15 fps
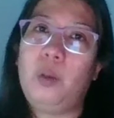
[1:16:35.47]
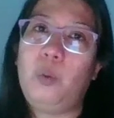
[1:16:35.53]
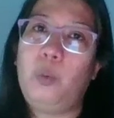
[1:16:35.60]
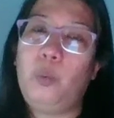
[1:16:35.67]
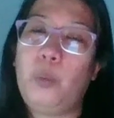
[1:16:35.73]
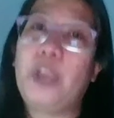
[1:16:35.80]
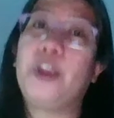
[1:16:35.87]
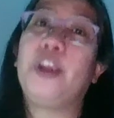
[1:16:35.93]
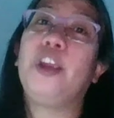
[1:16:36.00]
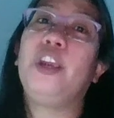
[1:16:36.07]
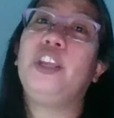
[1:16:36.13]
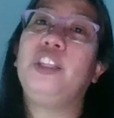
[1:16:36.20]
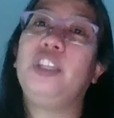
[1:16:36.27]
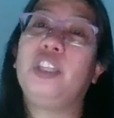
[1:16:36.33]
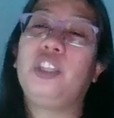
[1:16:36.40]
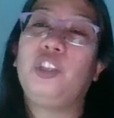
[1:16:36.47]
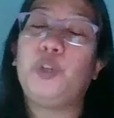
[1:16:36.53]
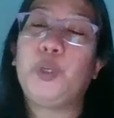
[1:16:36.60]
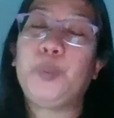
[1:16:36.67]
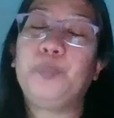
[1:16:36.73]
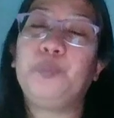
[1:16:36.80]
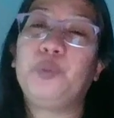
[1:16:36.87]
where the
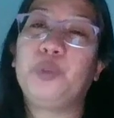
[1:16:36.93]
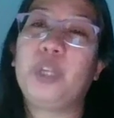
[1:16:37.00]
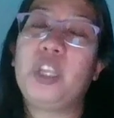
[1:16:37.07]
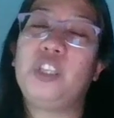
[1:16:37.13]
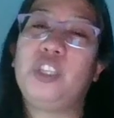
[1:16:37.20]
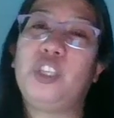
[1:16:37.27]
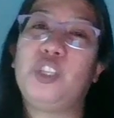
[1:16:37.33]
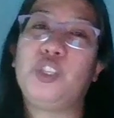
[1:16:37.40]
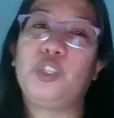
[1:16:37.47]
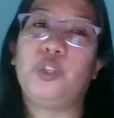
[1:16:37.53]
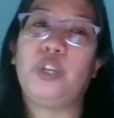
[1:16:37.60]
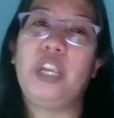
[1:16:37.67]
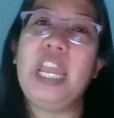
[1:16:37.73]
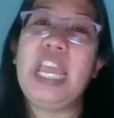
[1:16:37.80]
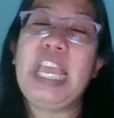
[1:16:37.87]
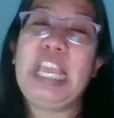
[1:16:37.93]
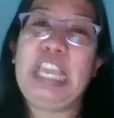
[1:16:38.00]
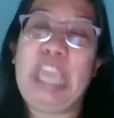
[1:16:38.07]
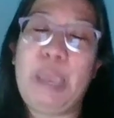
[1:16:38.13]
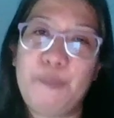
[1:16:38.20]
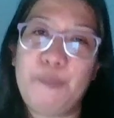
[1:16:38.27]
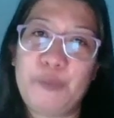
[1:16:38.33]
term transistor
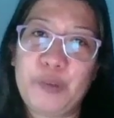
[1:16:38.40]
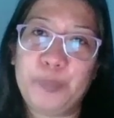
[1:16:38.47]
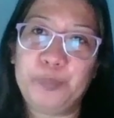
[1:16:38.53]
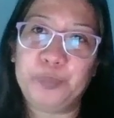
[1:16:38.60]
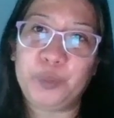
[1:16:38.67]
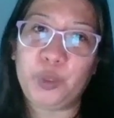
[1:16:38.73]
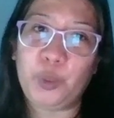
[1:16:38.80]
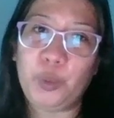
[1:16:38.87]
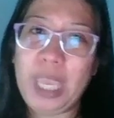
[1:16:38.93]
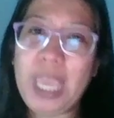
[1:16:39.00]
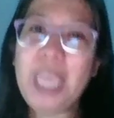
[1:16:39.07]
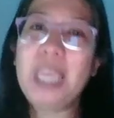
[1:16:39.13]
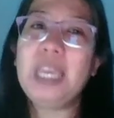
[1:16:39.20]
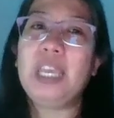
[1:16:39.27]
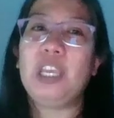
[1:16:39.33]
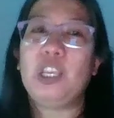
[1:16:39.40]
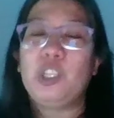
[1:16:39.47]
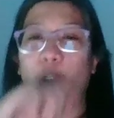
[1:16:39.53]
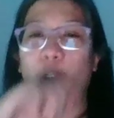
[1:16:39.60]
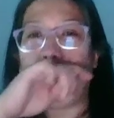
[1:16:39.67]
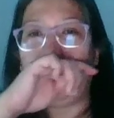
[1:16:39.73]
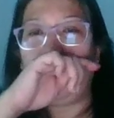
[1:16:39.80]
came from. Okay,
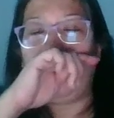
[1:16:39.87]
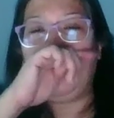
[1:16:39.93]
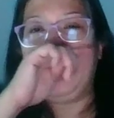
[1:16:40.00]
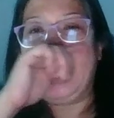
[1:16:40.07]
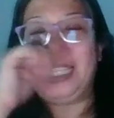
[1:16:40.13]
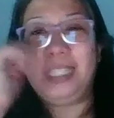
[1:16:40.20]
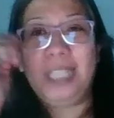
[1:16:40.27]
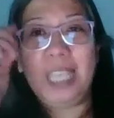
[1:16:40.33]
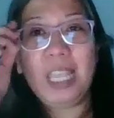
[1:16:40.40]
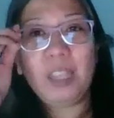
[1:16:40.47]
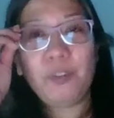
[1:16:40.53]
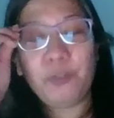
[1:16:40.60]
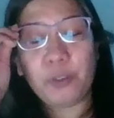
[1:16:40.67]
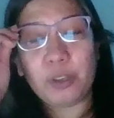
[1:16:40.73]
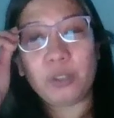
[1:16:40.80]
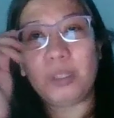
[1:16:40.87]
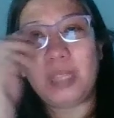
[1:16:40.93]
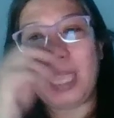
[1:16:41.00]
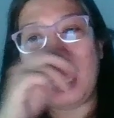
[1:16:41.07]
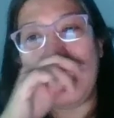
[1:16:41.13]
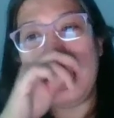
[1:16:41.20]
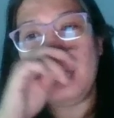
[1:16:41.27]
so that's it for
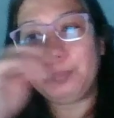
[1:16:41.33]
today.